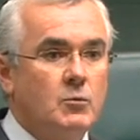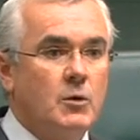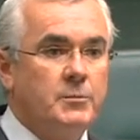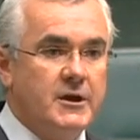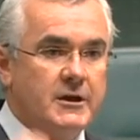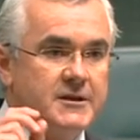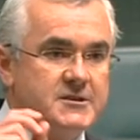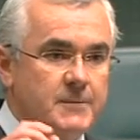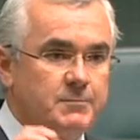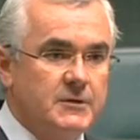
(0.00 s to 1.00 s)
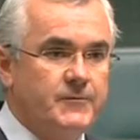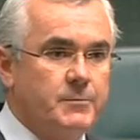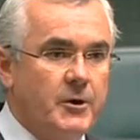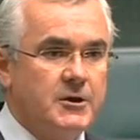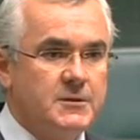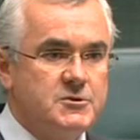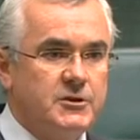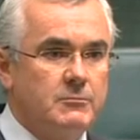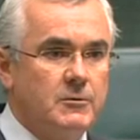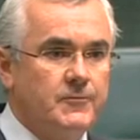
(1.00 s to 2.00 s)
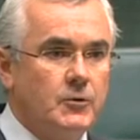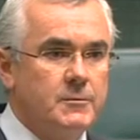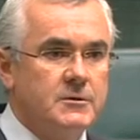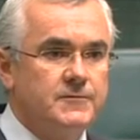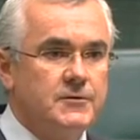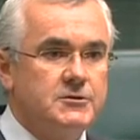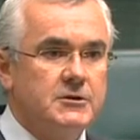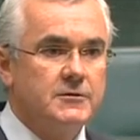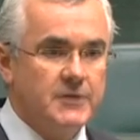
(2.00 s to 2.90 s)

will be an exemplar for poker machine reform in the future.